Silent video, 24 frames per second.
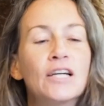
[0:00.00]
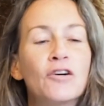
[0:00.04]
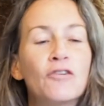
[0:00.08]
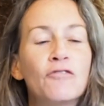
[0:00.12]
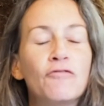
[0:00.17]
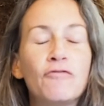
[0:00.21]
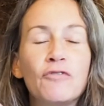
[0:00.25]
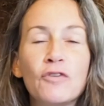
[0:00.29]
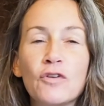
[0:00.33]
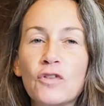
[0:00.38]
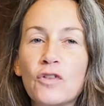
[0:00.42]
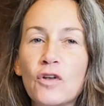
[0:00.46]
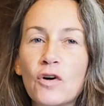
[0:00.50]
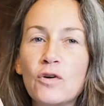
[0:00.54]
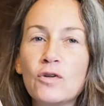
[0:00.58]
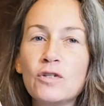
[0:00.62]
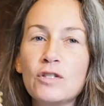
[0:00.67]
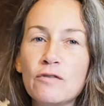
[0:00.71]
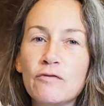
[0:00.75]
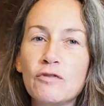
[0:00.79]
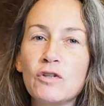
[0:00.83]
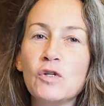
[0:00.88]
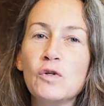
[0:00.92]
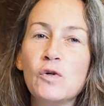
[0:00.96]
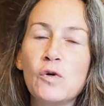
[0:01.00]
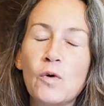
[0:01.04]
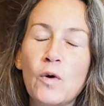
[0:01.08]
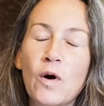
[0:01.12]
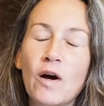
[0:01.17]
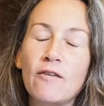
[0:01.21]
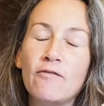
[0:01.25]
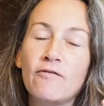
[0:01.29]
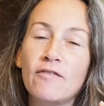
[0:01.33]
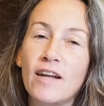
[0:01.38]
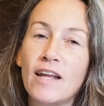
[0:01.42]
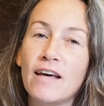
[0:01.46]
For those of you who
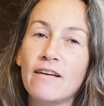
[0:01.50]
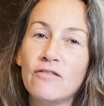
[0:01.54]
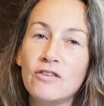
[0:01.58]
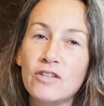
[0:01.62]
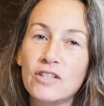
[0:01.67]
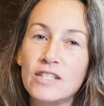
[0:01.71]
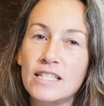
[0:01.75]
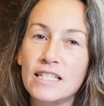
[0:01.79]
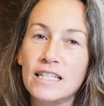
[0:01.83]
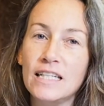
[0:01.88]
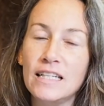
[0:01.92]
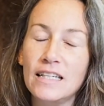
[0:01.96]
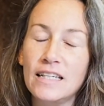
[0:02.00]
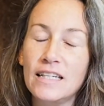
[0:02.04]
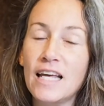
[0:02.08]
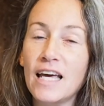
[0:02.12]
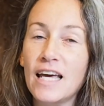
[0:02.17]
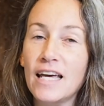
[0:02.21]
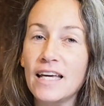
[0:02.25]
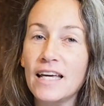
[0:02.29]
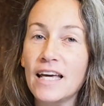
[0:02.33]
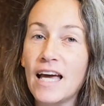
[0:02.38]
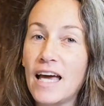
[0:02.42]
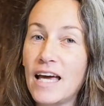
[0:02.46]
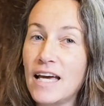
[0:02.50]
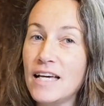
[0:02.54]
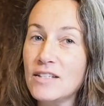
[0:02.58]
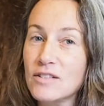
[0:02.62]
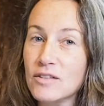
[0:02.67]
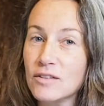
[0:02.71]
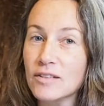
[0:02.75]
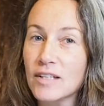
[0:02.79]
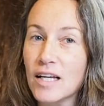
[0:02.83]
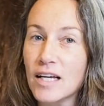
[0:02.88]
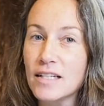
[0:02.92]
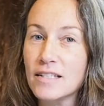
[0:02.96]
have never seen a
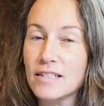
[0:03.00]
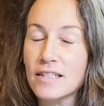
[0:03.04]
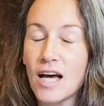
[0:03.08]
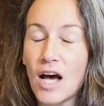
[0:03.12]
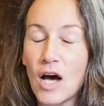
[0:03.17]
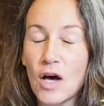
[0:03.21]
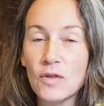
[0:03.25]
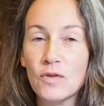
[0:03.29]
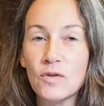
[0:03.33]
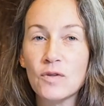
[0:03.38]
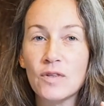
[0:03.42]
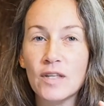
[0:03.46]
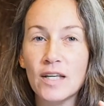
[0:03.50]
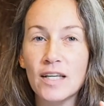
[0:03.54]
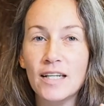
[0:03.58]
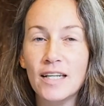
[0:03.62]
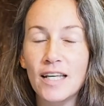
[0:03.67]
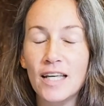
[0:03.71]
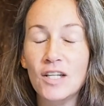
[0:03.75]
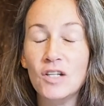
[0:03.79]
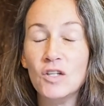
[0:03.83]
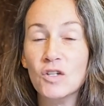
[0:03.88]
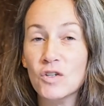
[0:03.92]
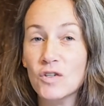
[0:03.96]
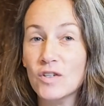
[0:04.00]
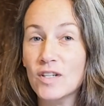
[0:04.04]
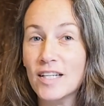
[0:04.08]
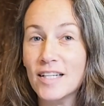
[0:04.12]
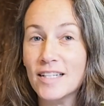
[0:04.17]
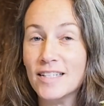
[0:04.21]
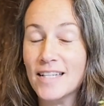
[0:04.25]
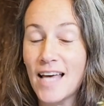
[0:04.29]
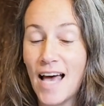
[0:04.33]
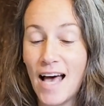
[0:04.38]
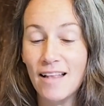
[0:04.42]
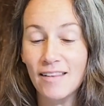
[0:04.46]
hazelnut other than in your
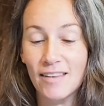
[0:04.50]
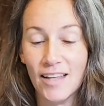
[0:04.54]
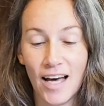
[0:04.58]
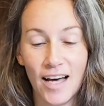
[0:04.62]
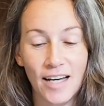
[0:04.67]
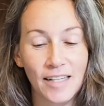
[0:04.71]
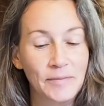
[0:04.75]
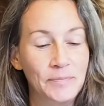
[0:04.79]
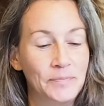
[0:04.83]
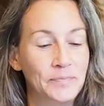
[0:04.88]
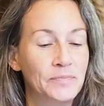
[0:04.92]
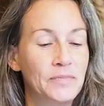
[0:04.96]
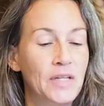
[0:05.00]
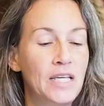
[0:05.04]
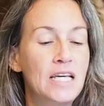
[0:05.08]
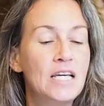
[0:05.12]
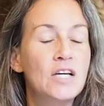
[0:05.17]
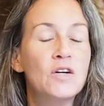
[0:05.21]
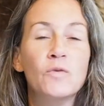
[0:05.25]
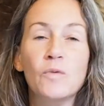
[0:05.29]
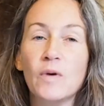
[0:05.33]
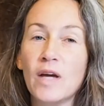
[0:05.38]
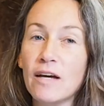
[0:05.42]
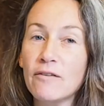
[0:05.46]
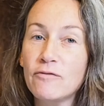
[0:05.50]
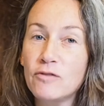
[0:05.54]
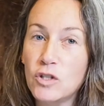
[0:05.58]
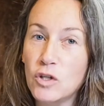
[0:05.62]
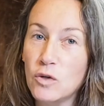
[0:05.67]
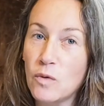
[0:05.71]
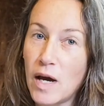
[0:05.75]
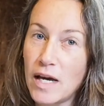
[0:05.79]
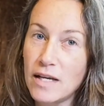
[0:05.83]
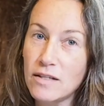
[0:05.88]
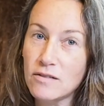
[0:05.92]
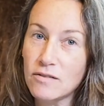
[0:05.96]
Nutella, we have
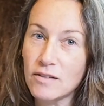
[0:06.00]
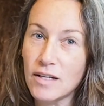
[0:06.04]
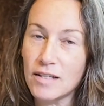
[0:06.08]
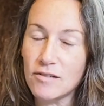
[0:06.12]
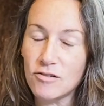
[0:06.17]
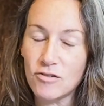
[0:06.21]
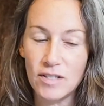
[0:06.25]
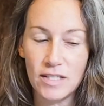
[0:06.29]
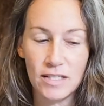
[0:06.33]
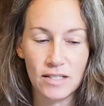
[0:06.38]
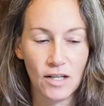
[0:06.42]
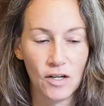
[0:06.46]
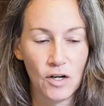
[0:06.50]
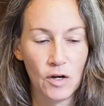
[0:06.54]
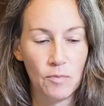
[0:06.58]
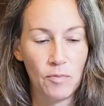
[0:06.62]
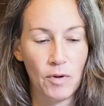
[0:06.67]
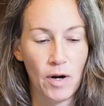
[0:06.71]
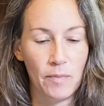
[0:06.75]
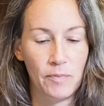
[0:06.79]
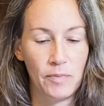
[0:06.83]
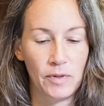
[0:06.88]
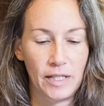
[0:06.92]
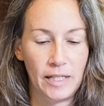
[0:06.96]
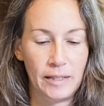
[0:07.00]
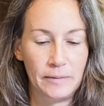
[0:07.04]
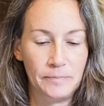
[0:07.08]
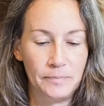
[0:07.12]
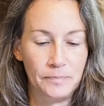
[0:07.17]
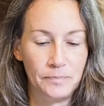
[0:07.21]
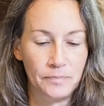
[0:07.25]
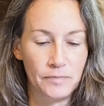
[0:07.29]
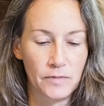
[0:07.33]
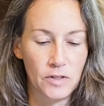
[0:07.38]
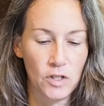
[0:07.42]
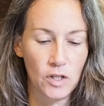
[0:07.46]
two hazelnut trees on our property.
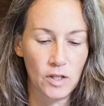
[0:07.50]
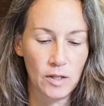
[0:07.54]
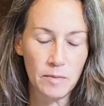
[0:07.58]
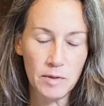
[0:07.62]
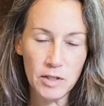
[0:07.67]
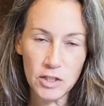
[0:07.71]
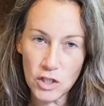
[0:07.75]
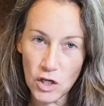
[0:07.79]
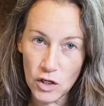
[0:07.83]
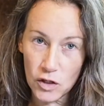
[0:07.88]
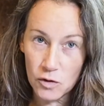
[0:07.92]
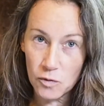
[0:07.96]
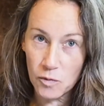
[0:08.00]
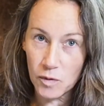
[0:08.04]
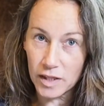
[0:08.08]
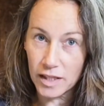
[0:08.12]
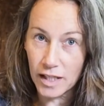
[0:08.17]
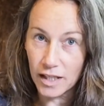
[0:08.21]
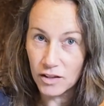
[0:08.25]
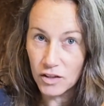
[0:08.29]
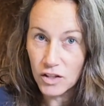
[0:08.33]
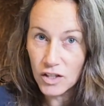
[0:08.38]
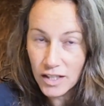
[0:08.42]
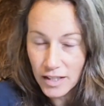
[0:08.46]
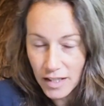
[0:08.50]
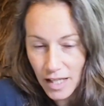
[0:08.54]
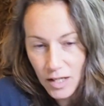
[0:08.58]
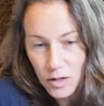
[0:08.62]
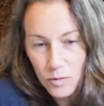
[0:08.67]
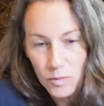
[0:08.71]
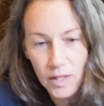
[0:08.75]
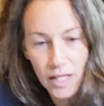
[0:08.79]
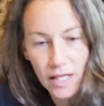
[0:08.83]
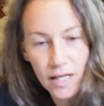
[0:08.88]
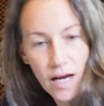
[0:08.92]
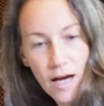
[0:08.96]
So let me show you what they look like
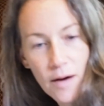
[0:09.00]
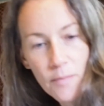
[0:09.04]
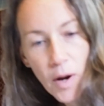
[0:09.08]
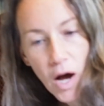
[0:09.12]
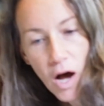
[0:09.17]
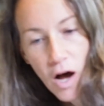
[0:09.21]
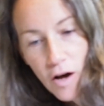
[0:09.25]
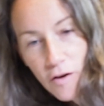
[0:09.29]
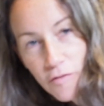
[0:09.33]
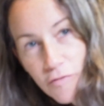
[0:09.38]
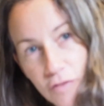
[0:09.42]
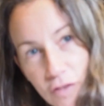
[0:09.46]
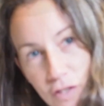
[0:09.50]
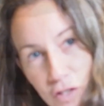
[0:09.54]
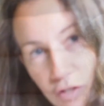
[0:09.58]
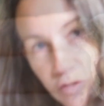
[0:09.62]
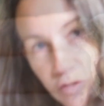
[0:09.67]
when they come off the